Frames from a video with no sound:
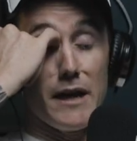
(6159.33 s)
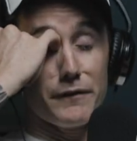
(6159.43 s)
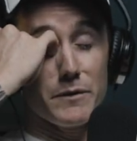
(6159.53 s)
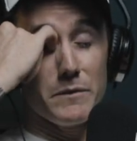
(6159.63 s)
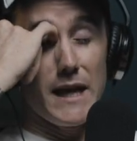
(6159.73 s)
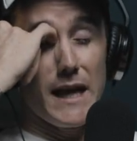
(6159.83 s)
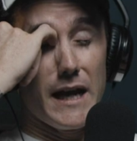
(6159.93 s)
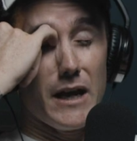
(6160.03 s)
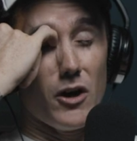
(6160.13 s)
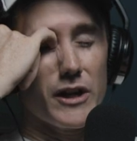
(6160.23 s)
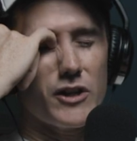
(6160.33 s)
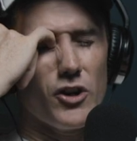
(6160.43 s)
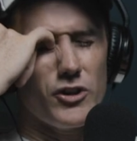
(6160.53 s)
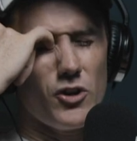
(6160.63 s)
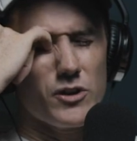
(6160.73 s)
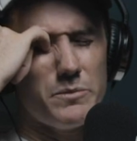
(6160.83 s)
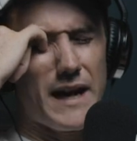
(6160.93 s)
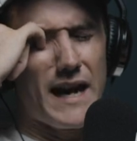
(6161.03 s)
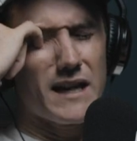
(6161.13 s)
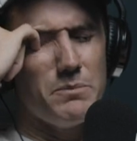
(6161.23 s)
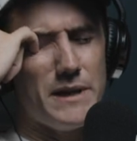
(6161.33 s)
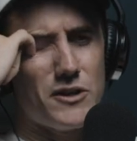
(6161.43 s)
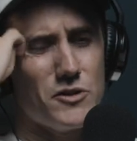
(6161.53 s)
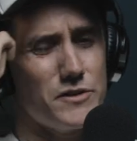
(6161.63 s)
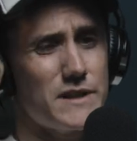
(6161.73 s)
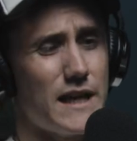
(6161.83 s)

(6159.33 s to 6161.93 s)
from there, I got knocked back because